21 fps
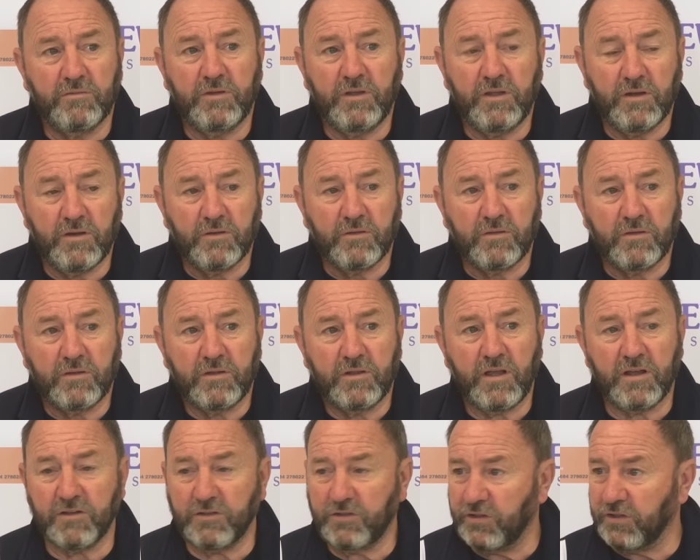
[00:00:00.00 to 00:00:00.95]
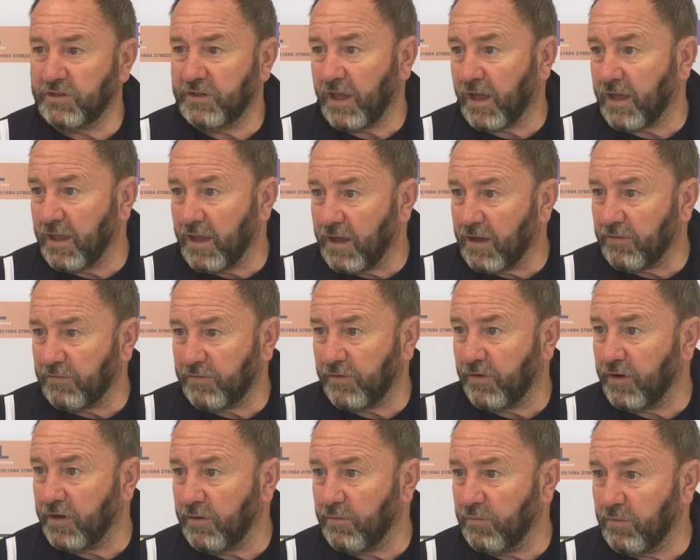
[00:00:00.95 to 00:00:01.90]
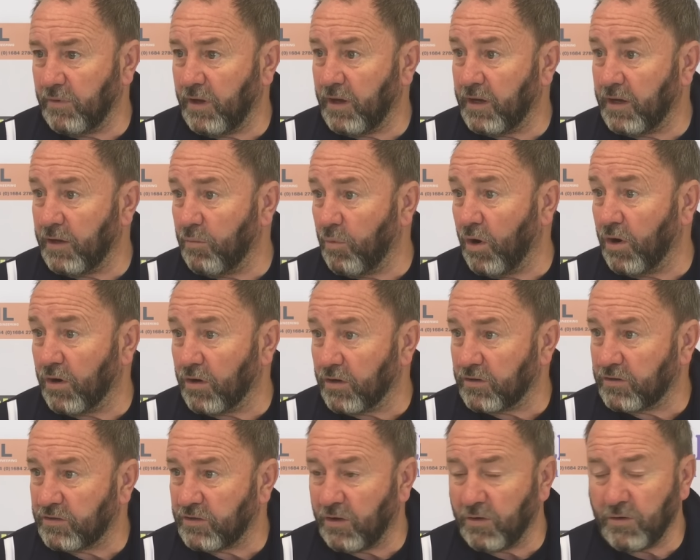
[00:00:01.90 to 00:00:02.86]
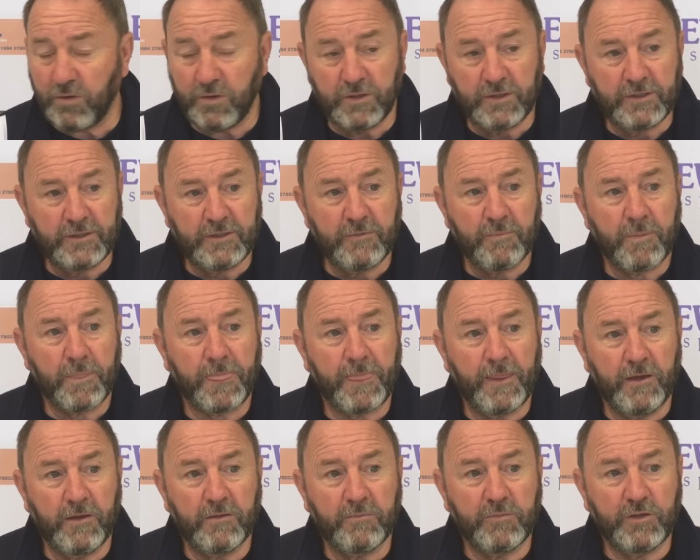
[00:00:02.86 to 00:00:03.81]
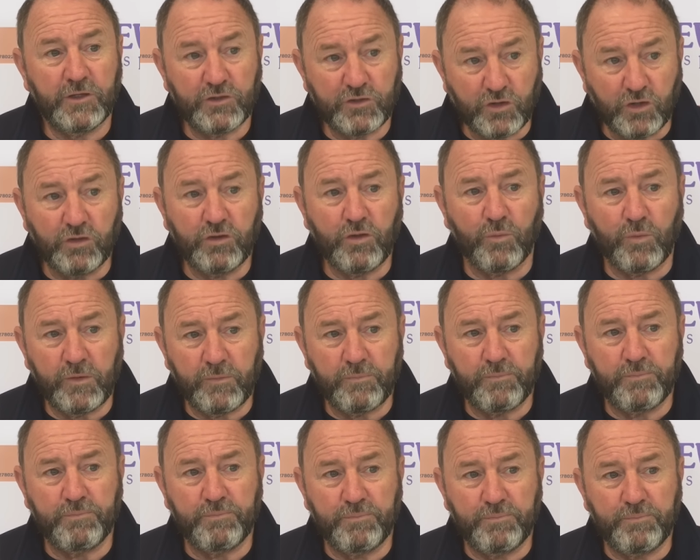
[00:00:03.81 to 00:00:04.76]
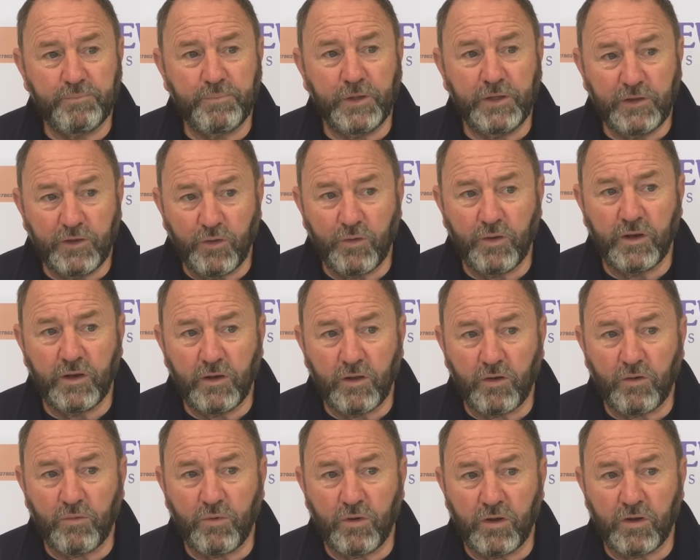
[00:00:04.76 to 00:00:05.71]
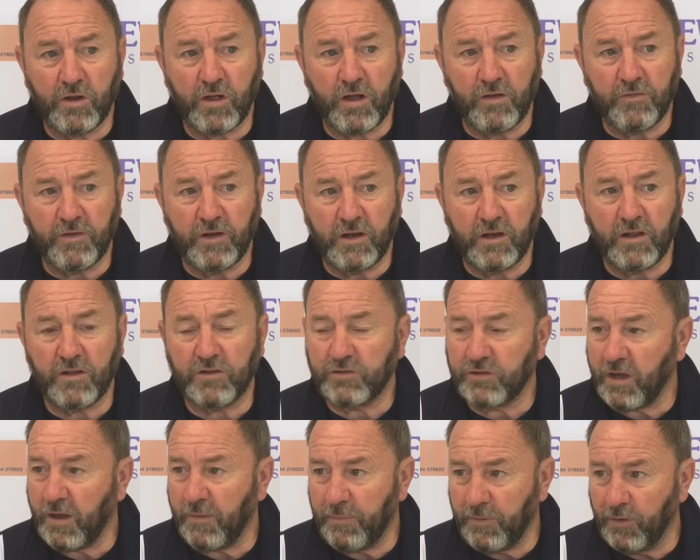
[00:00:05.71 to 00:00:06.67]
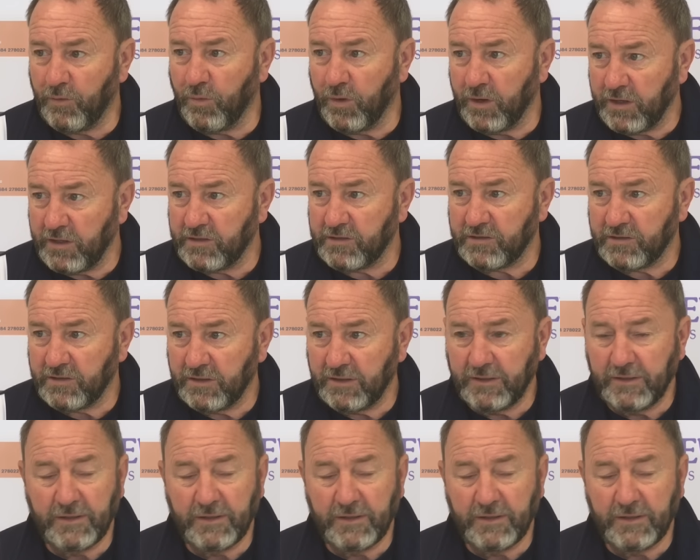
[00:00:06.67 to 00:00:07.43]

you know, cuts your day out for any, any work. So um, it's good that we've been doing a lot of work over the last couple of weeks.